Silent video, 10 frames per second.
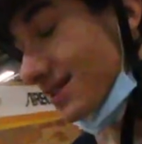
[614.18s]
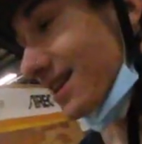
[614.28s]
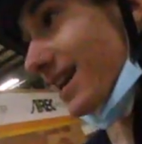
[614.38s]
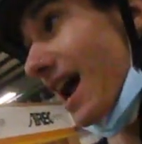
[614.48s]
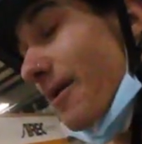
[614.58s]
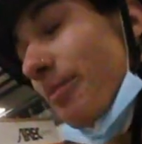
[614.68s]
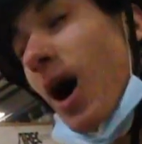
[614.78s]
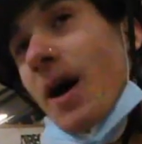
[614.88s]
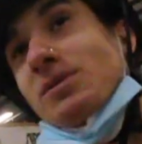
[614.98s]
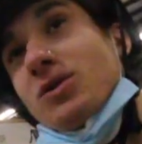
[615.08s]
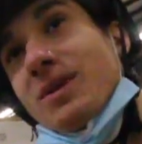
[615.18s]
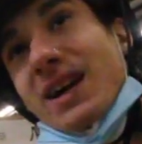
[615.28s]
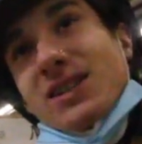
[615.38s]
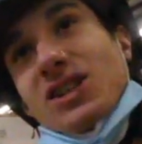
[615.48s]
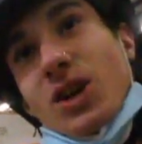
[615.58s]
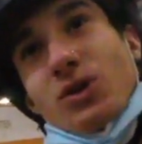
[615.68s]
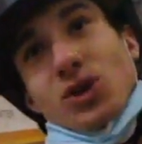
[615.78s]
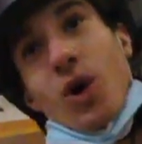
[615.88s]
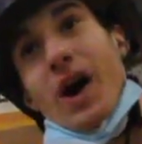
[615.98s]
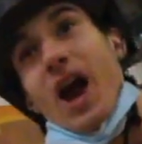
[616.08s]
This thing kind of pops you because it's so
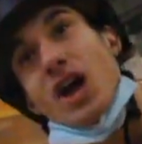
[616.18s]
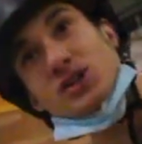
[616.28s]
short.